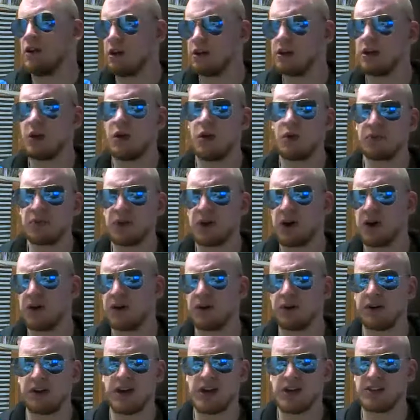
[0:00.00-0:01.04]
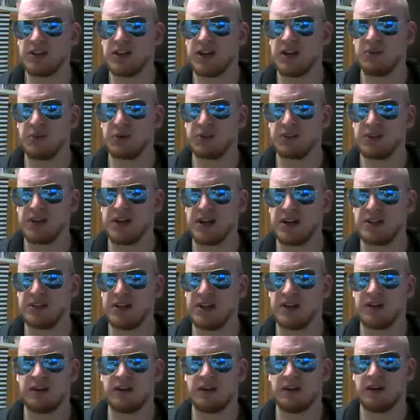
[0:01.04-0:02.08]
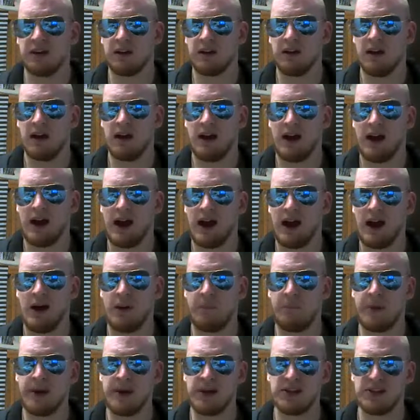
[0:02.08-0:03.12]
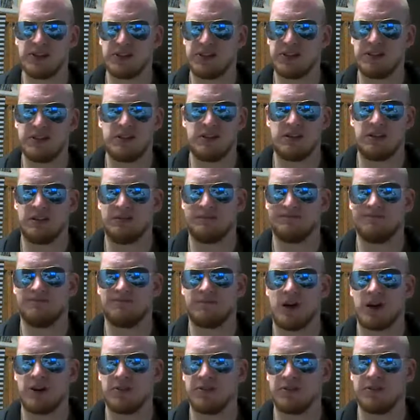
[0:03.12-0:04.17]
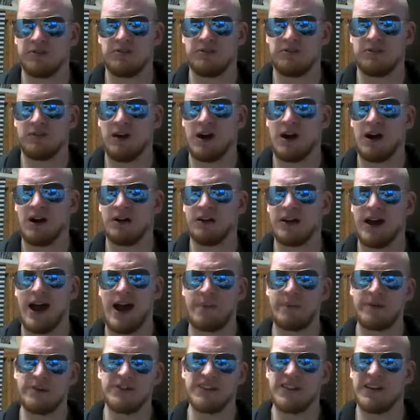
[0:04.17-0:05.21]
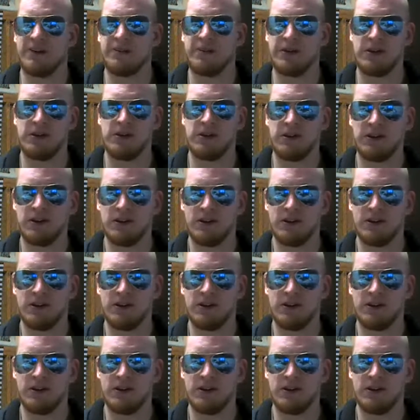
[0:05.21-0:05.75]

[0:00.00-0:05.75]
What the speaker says: little over 100 gigs, give or take, then how big are the hard copies going to be,